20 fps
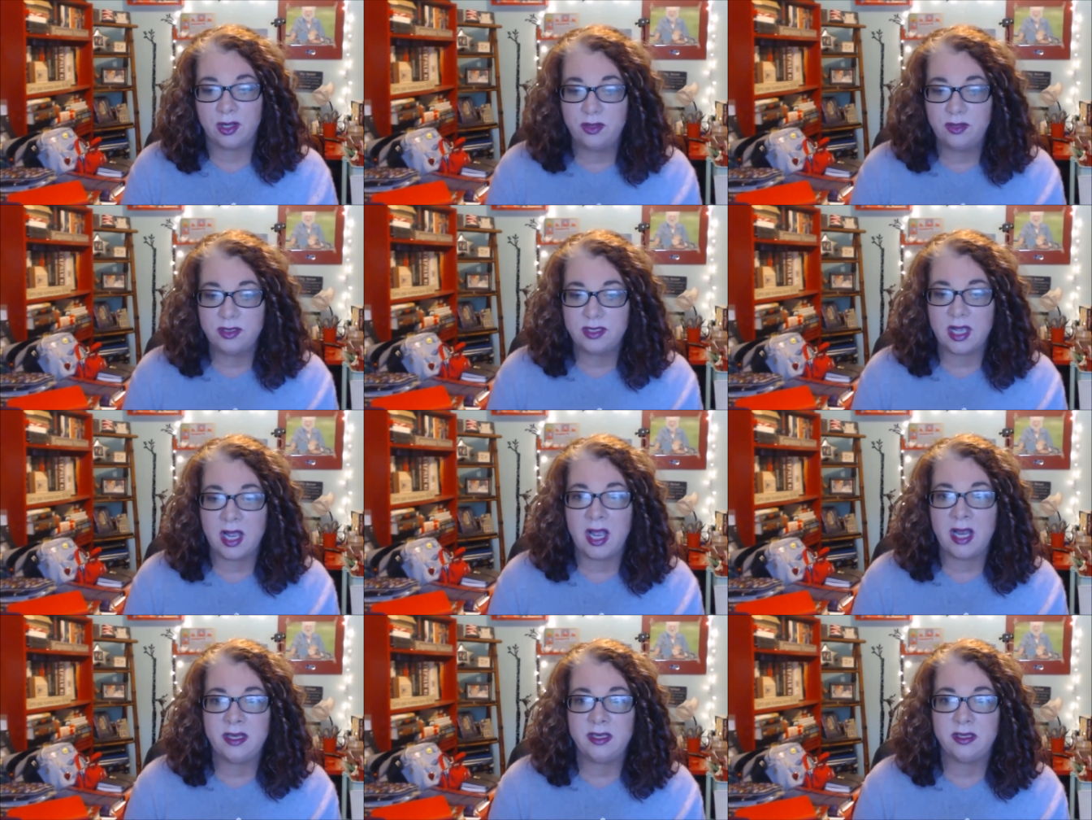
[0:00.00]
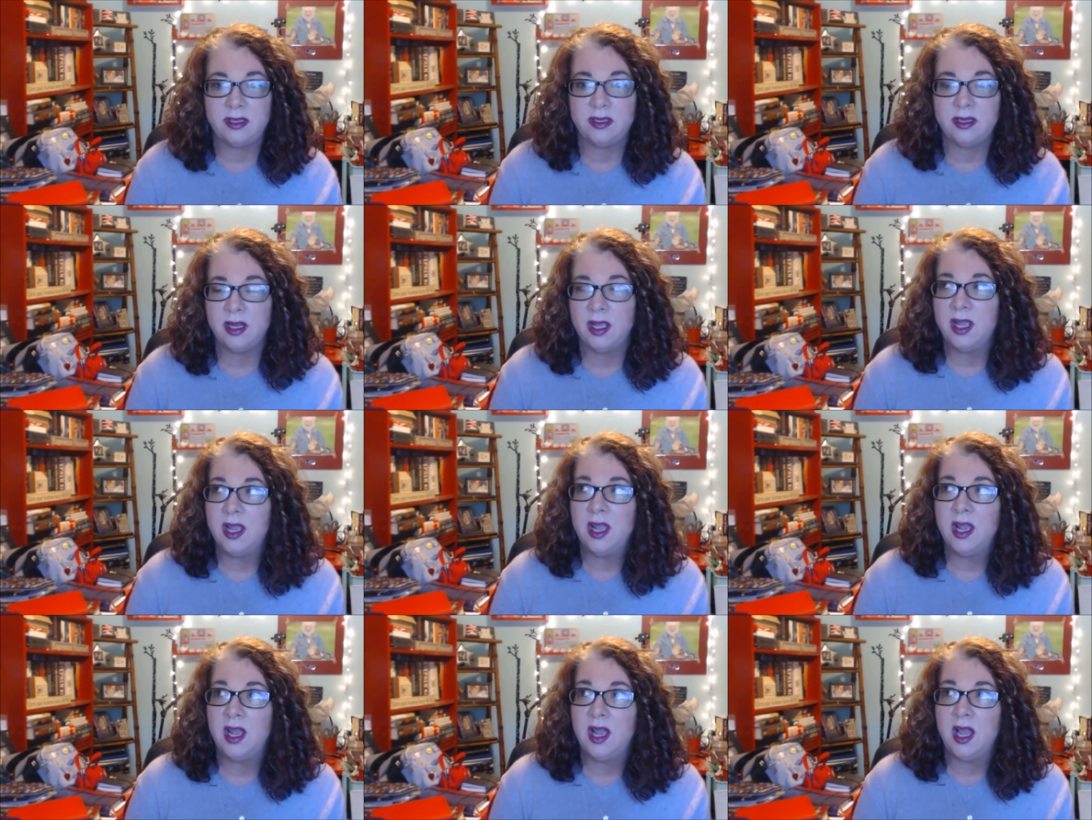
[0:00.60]
goes. I,
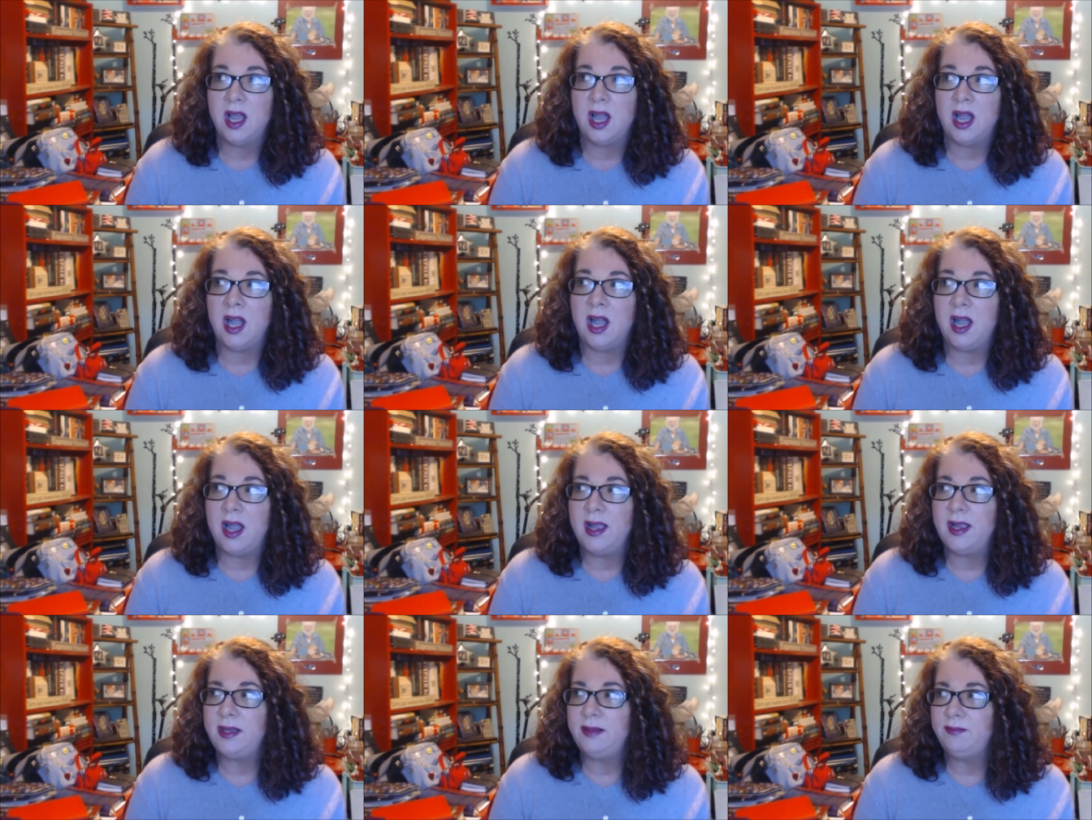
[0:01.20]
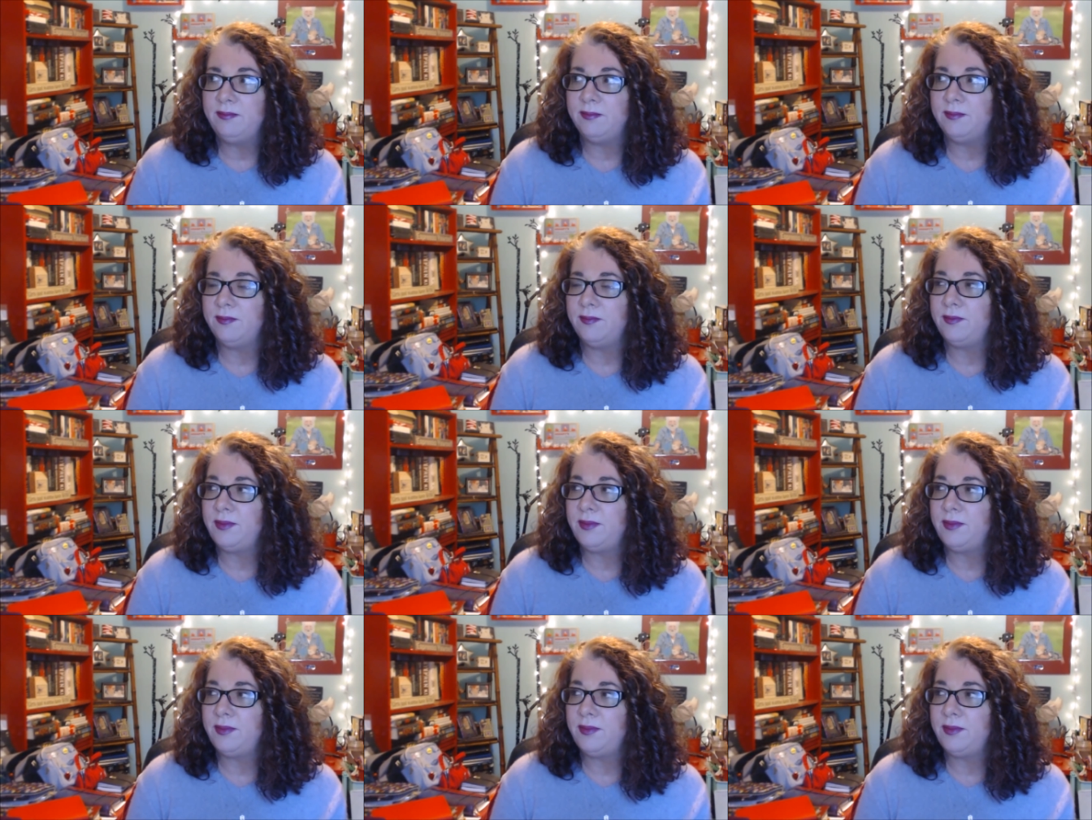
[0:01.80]
I